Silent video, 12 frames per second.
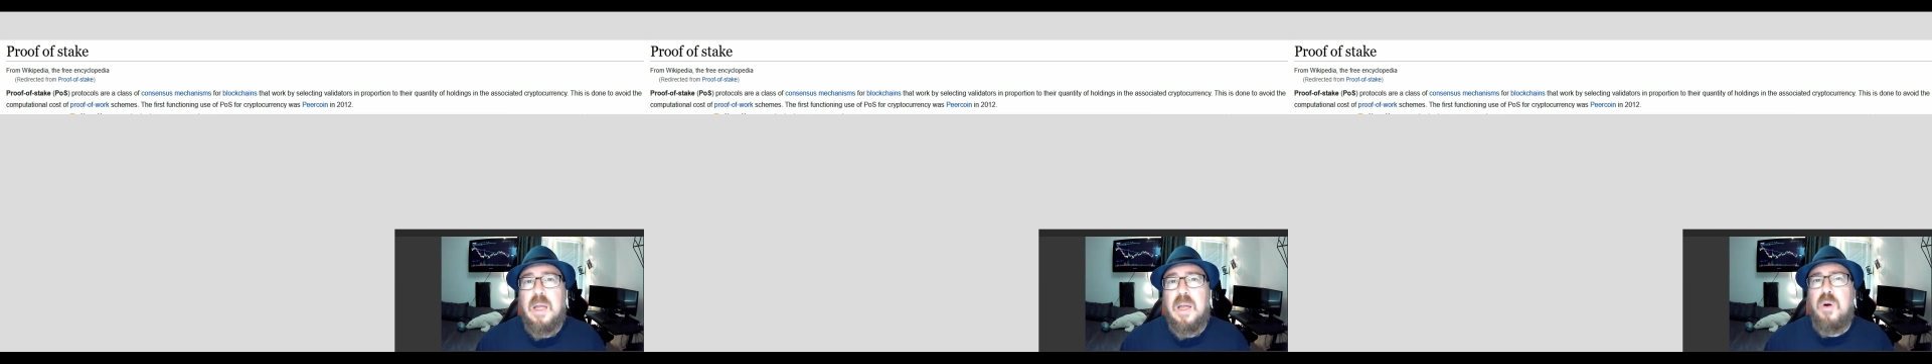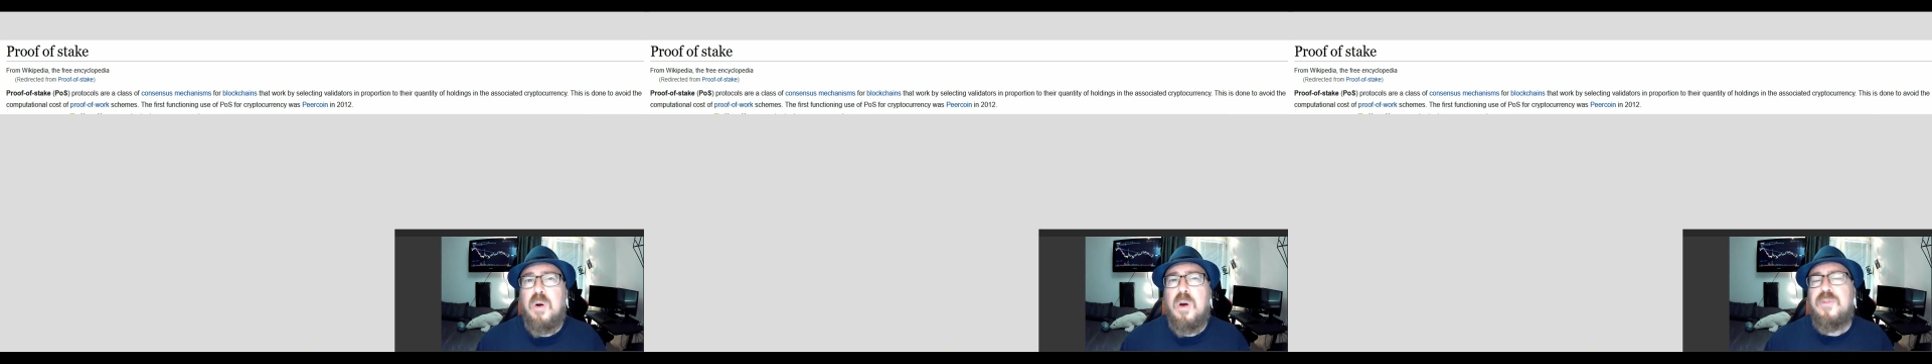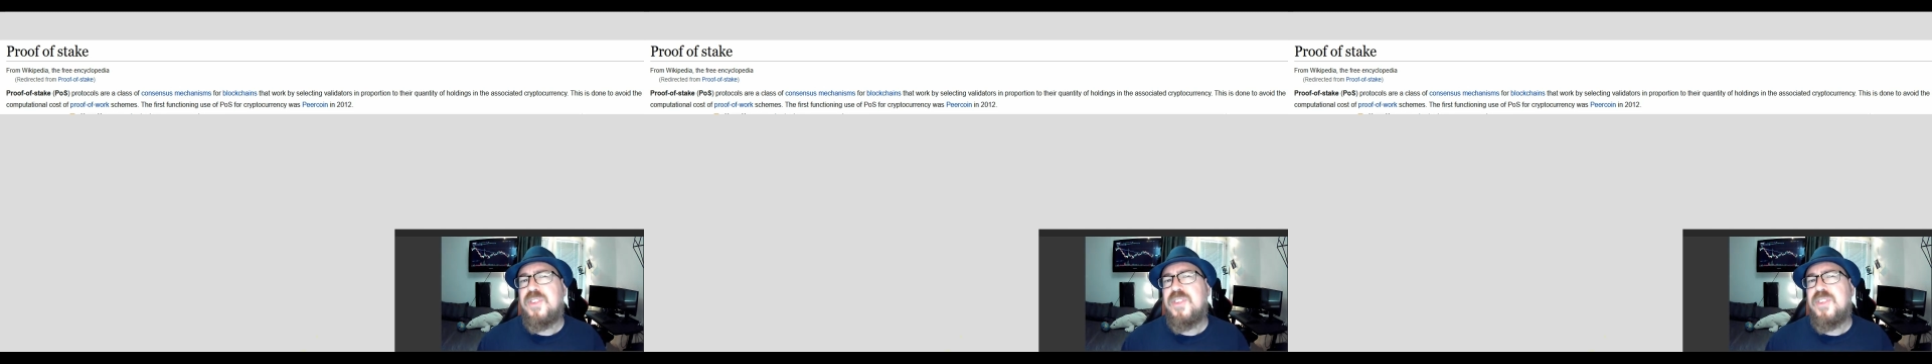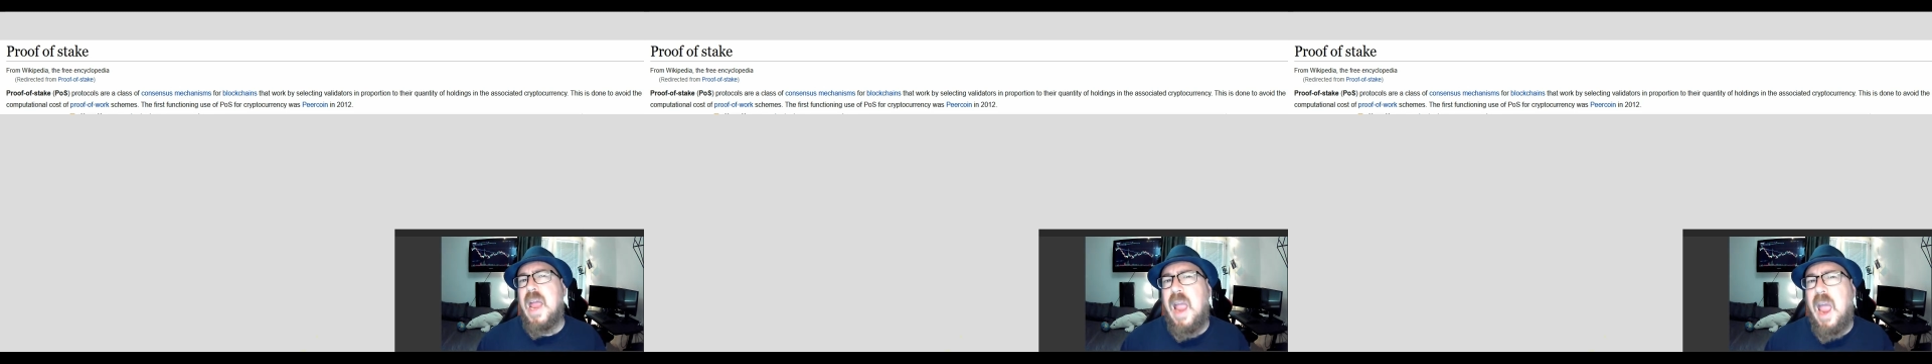Proof of
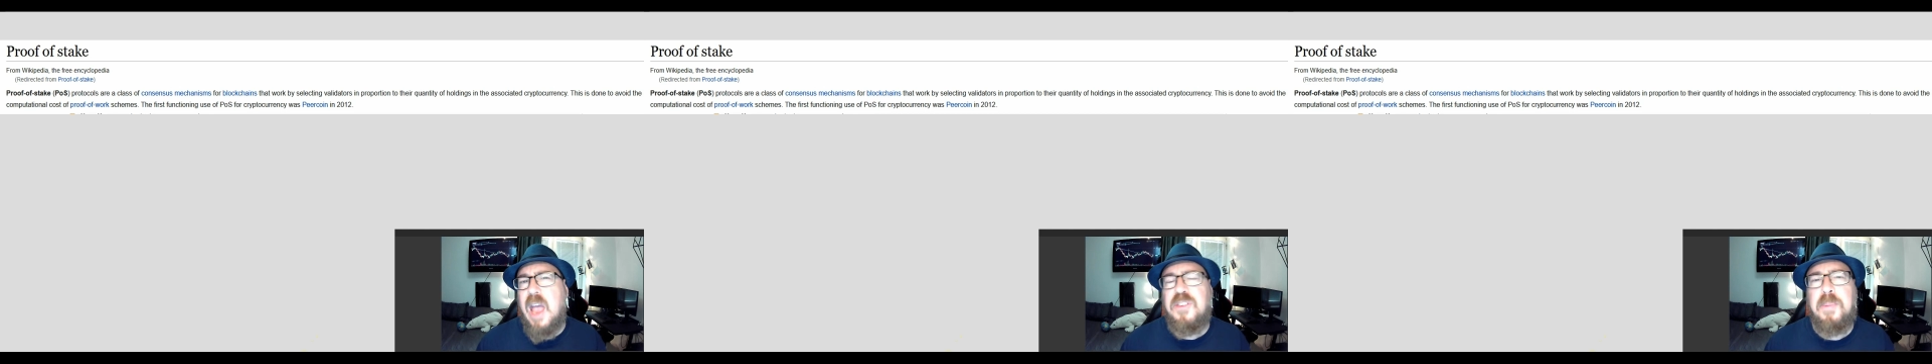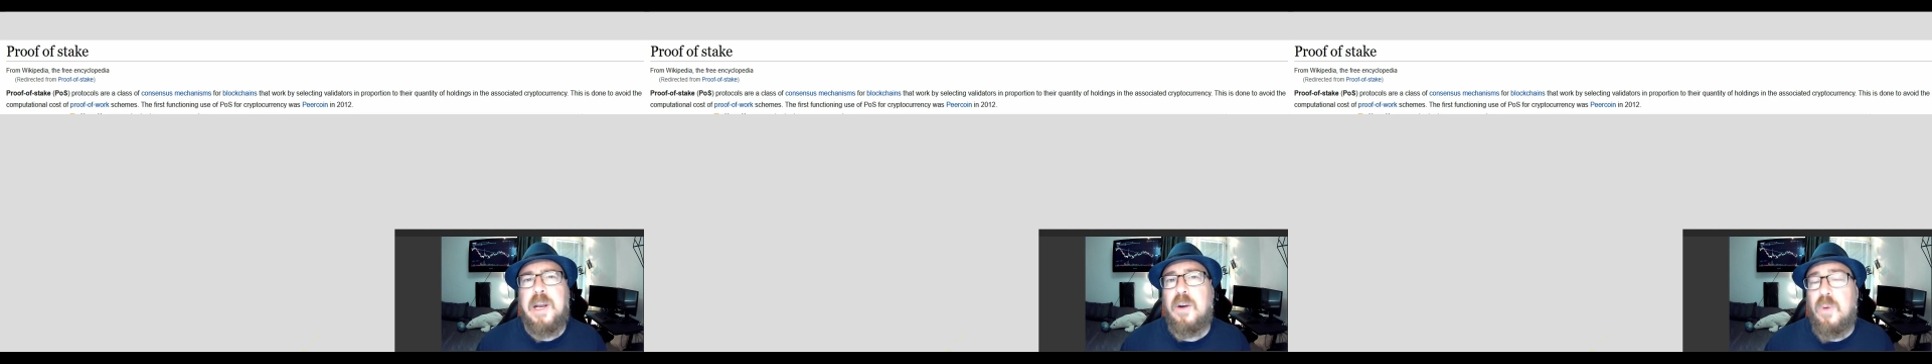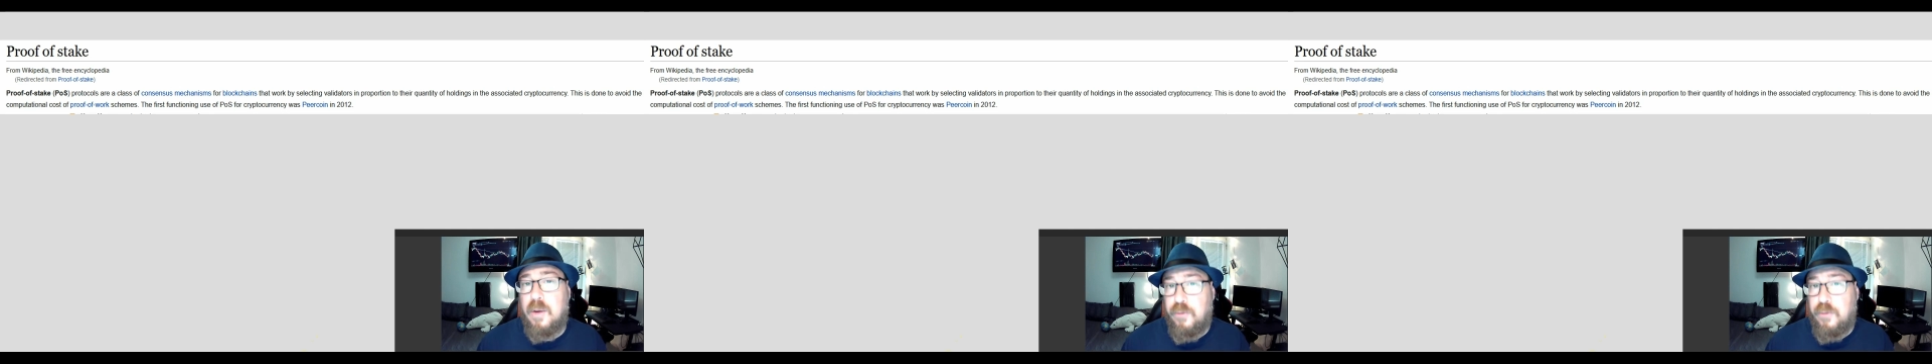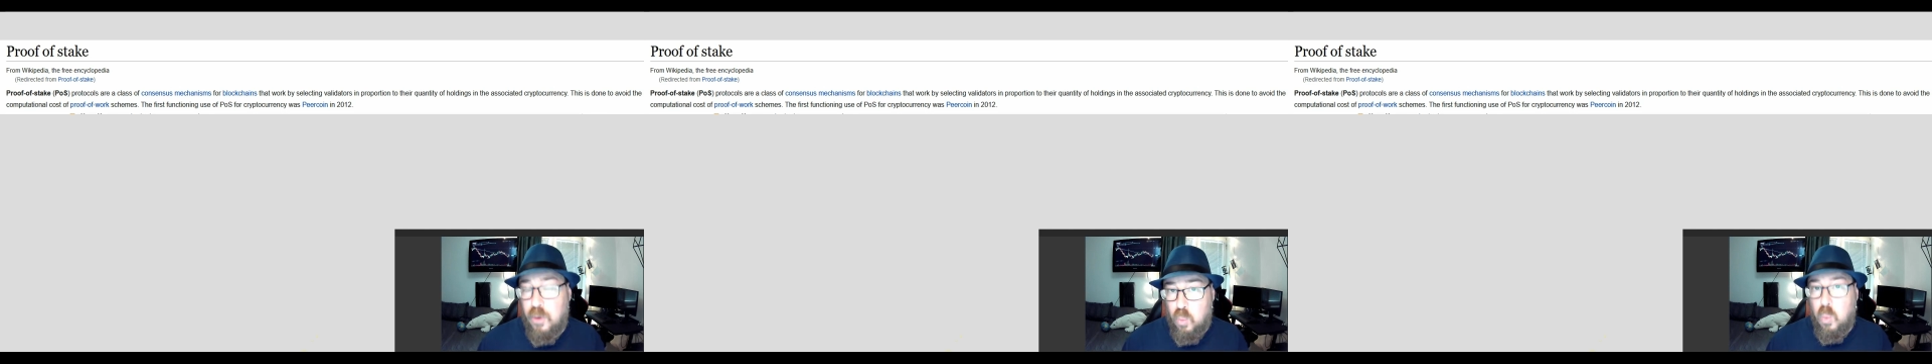stake has been around
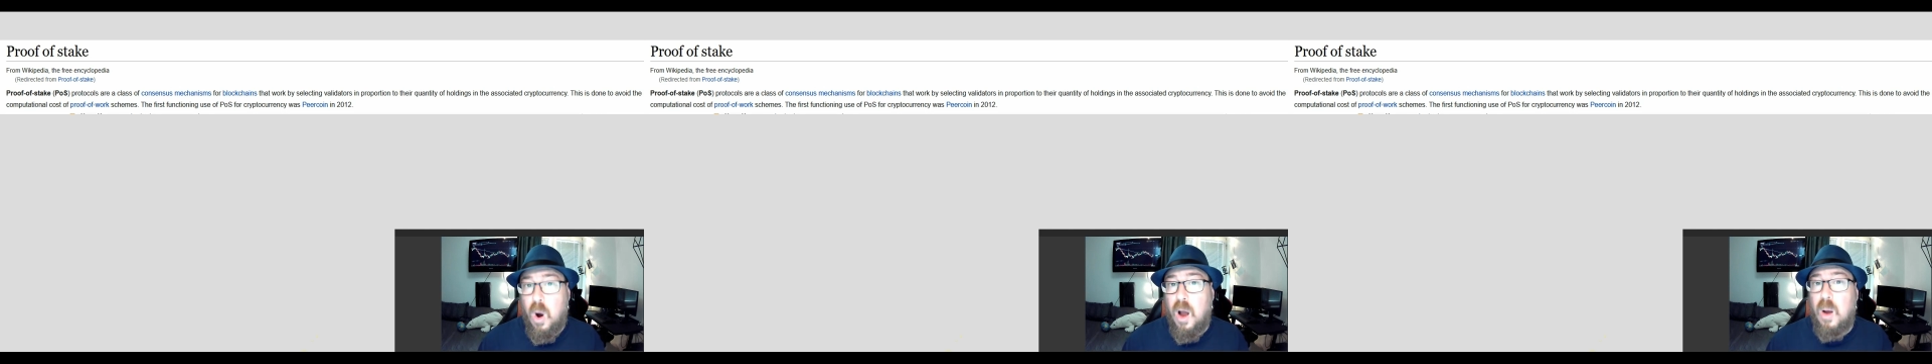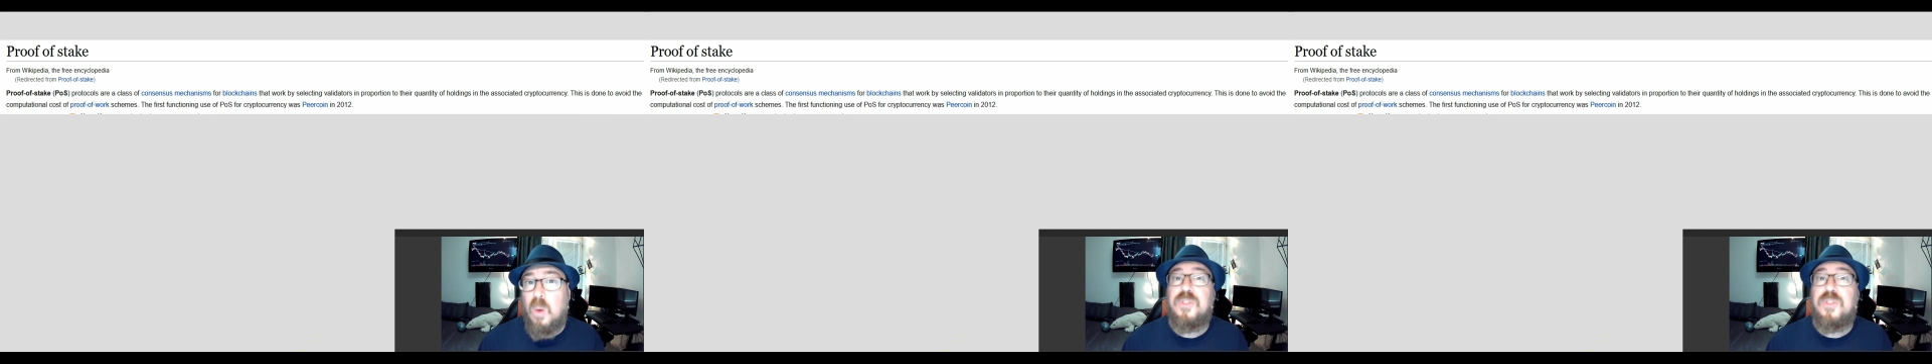for a while,